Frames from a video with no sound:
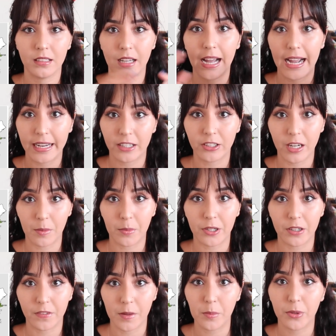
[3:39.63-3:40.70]
higher
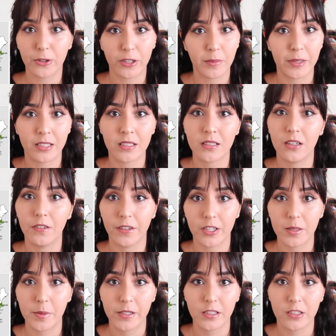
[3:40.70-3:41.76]
number of employment of
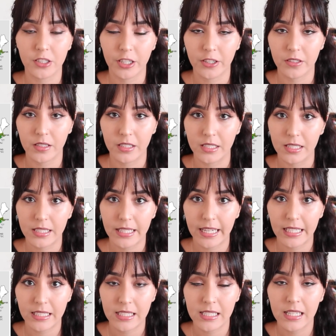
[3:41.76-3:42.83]
aerospace engineers in the
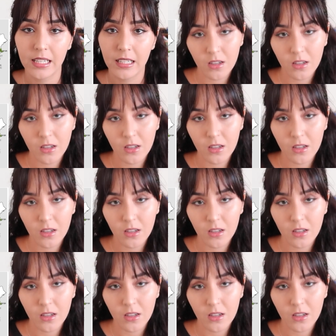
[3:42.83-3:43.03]
states.